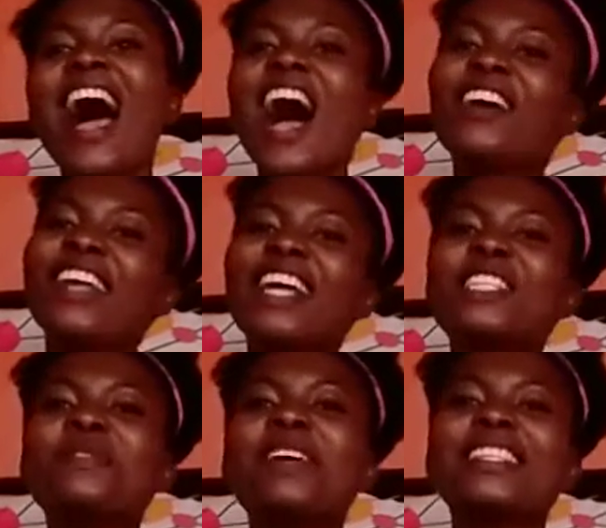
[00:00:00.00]
I would like
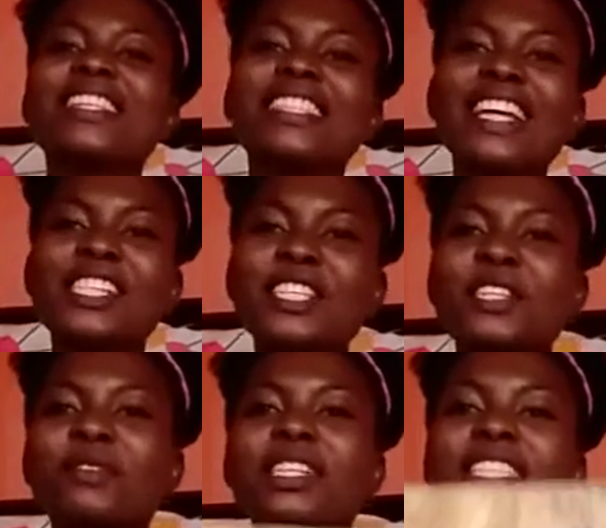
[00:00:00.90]
you to make suggestions
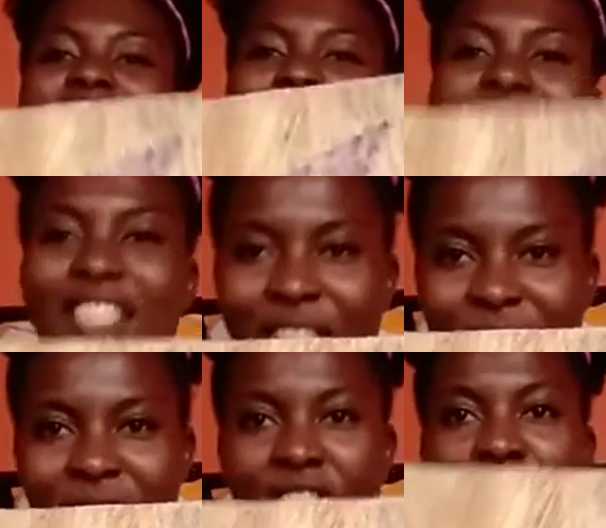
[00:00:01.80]
of the
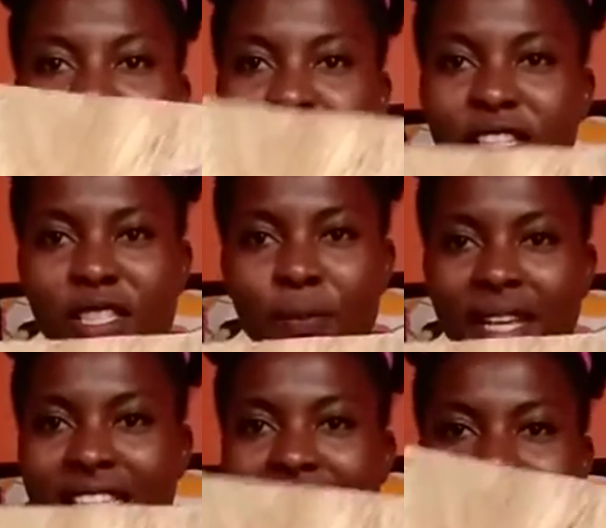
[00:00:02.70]
title of this
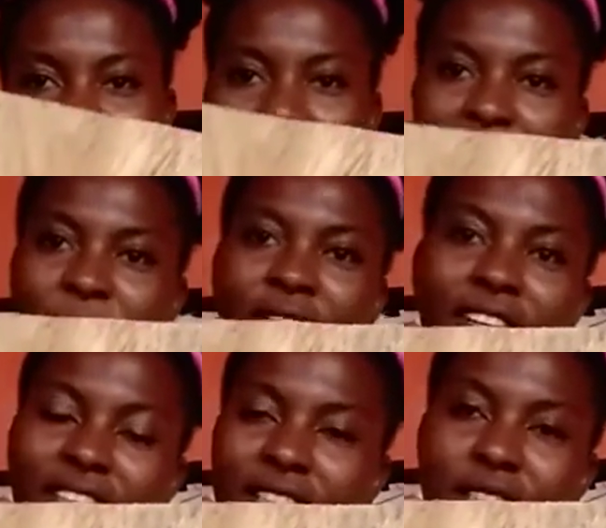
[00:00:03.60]
piece down
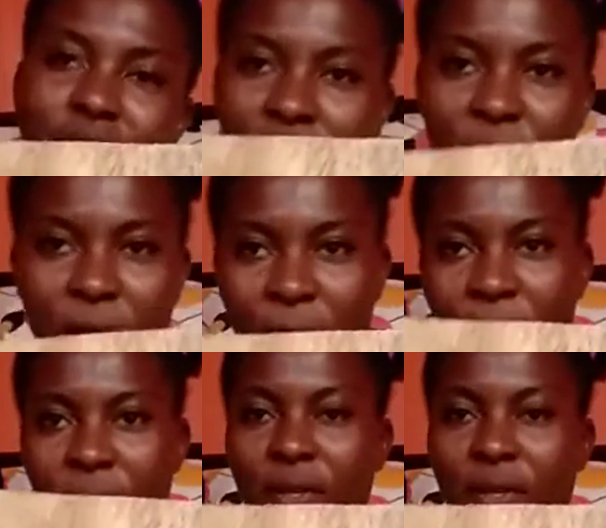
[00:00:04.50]
under this video,